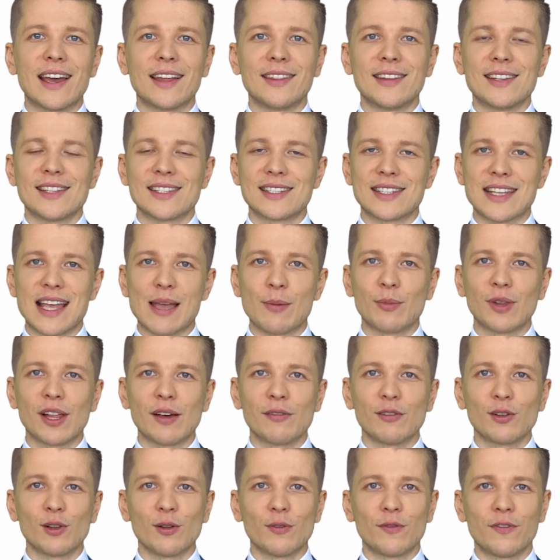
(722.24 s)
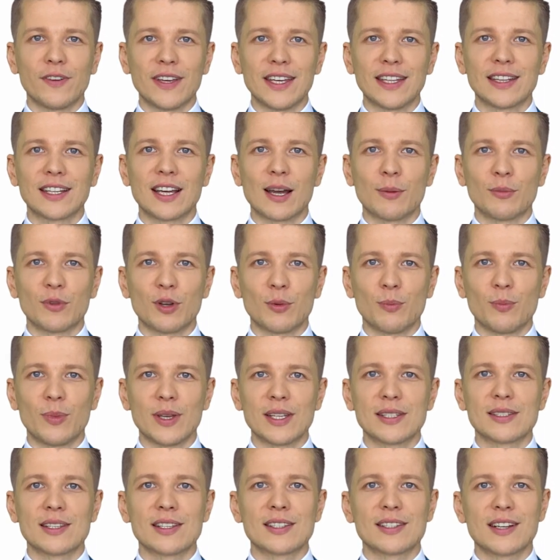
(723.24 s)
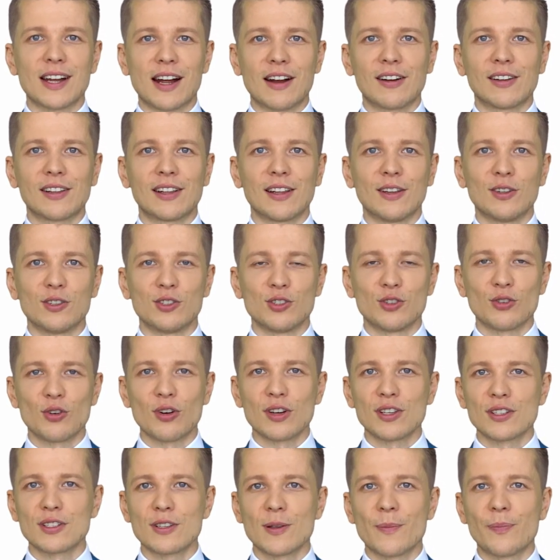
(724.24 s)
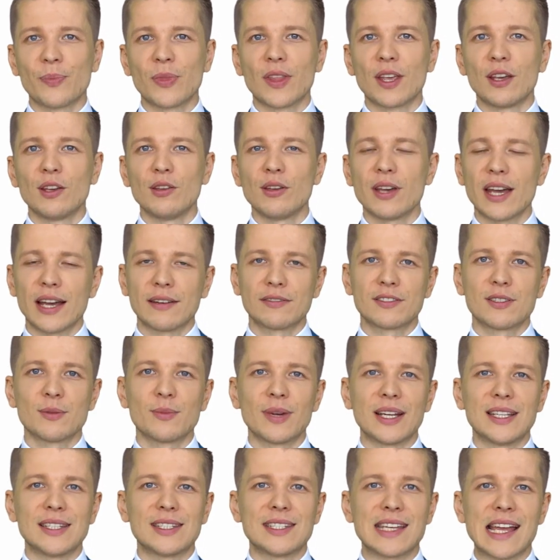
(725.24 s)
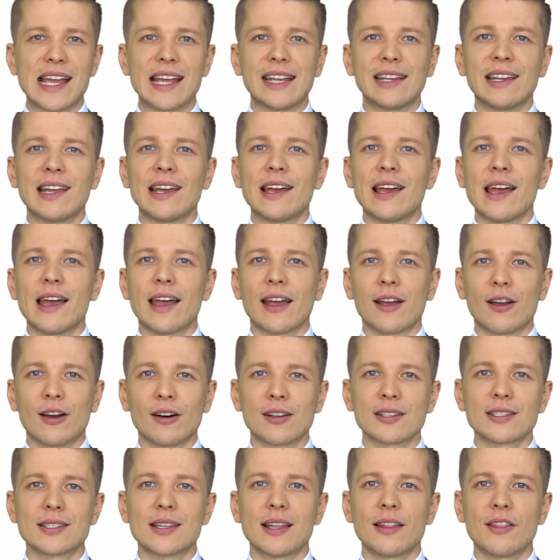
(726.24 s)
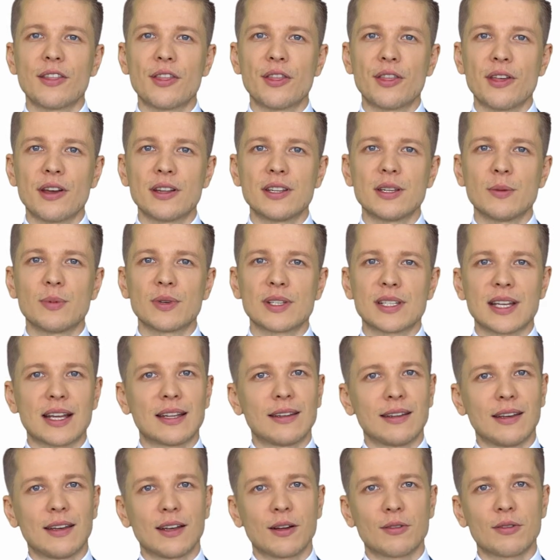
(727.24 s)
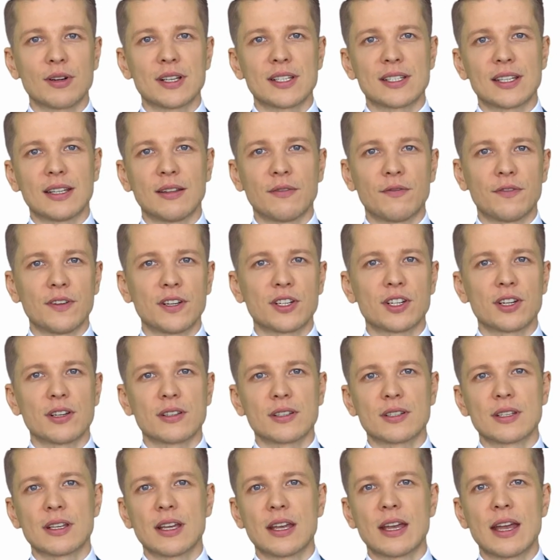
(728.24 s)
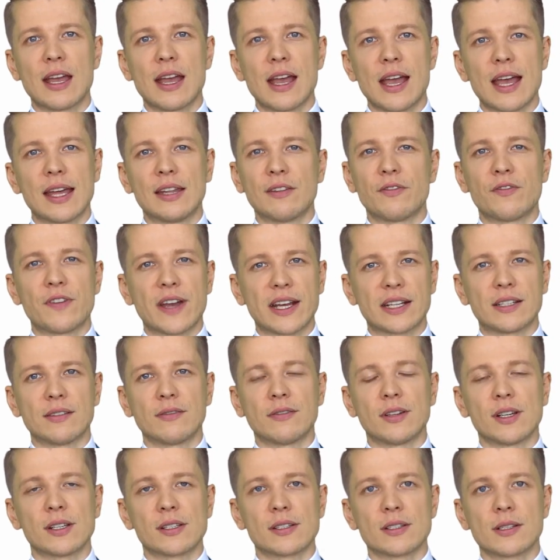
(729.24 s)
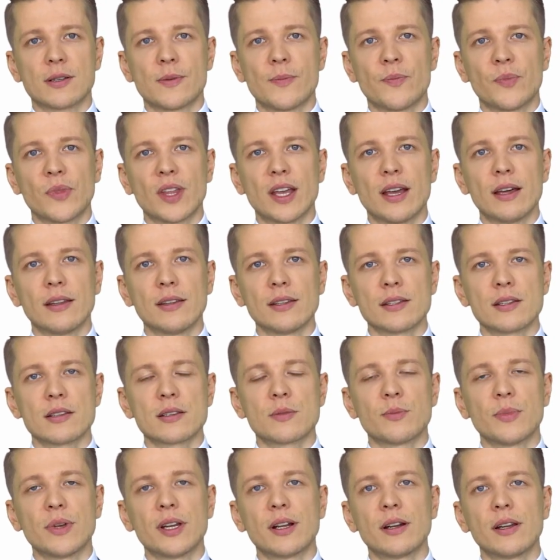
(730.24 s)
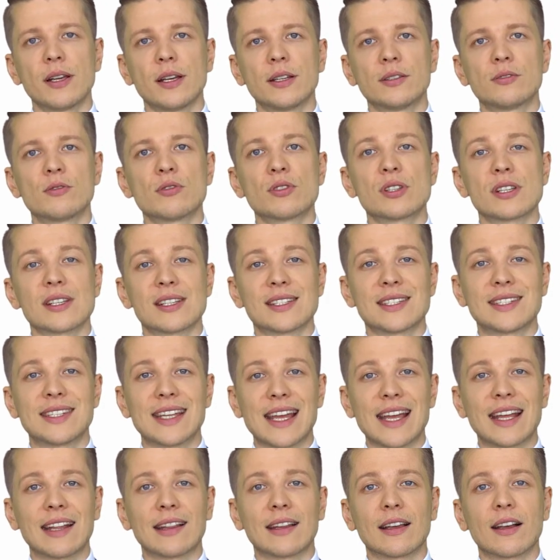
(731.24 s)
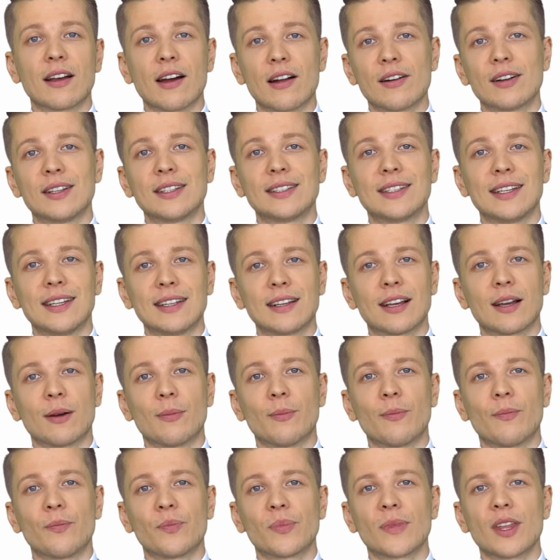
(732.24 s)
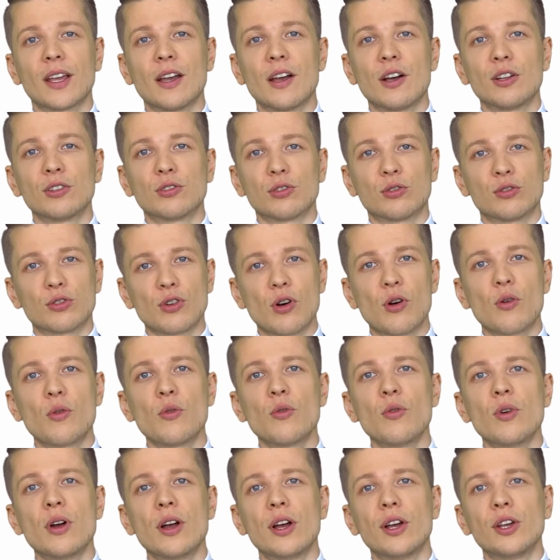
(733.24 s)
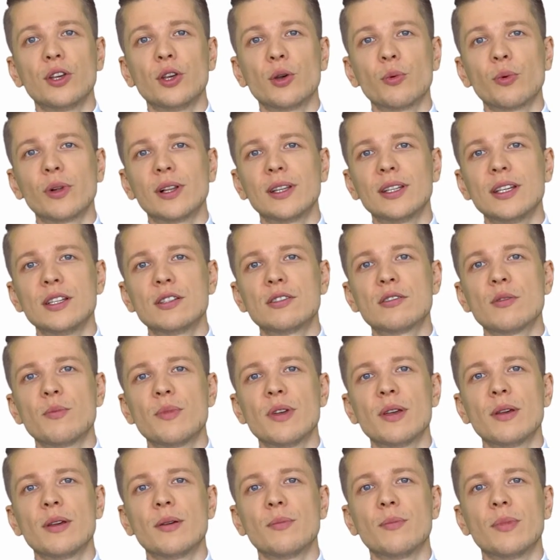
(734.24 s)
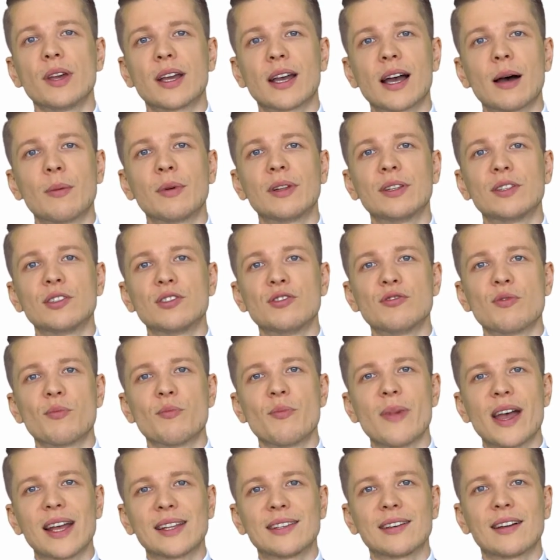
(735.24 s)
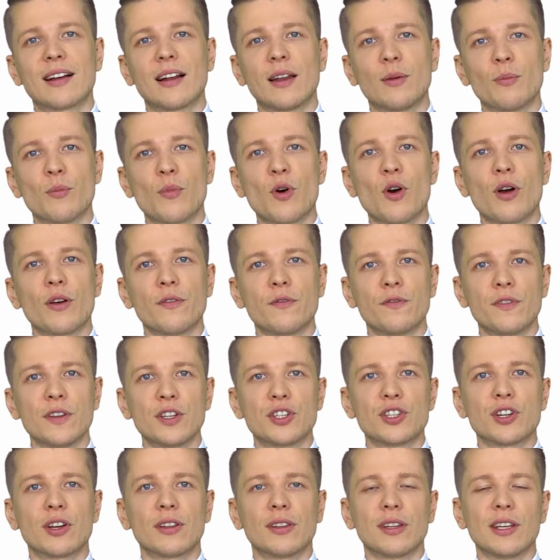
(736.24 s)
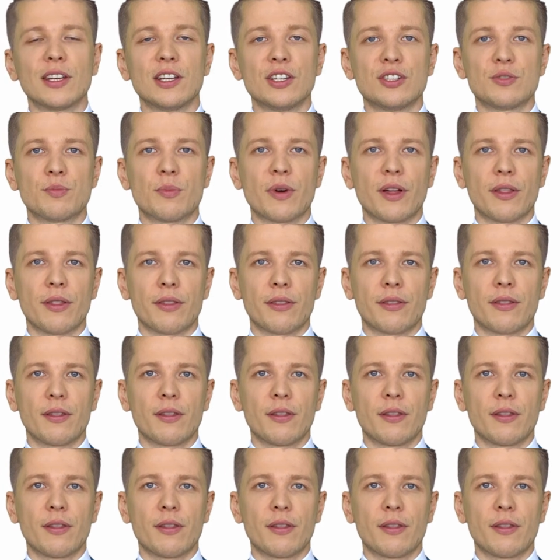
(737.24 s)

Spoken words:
at the same level of income your business currently enjoys, you have to maintain a constant 30% increase in efficiency and effectiveness. This is merely to sustain current income. To grow, you will need to be becoming dramatically more efficient each month.